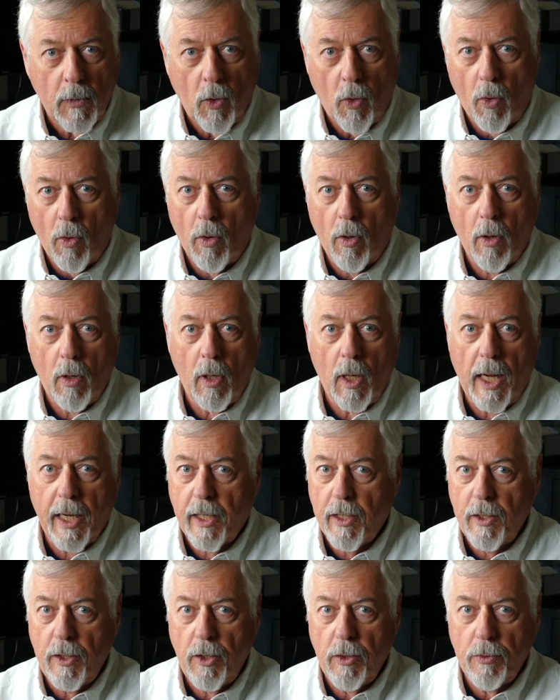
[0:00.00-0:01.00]
Or I
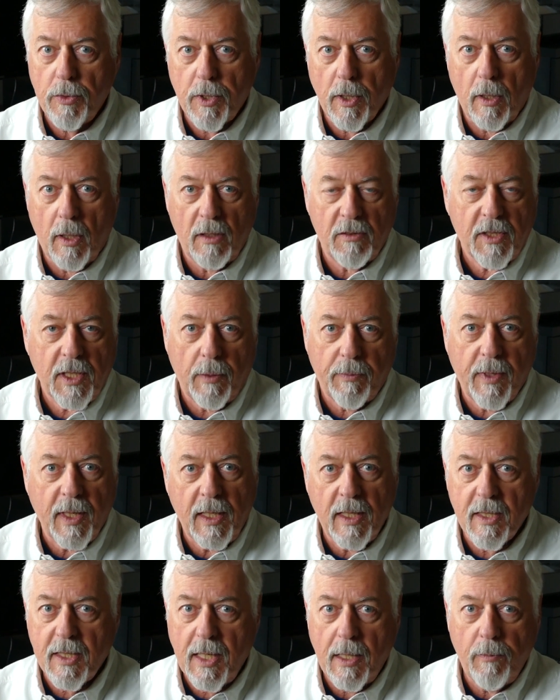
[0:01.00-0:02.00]
can use something in
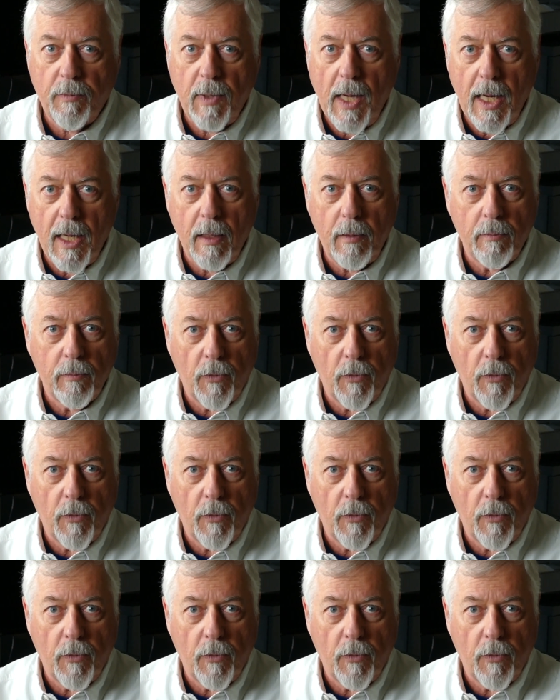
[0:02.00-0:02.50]
the same